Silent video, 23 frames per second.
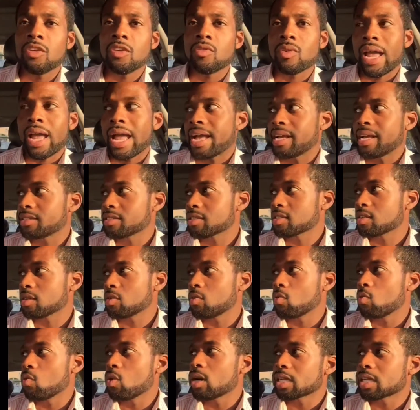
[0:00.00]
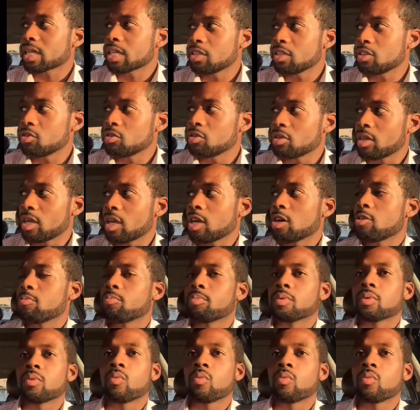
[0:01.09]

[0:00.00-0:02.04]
you ask, what can you do to help?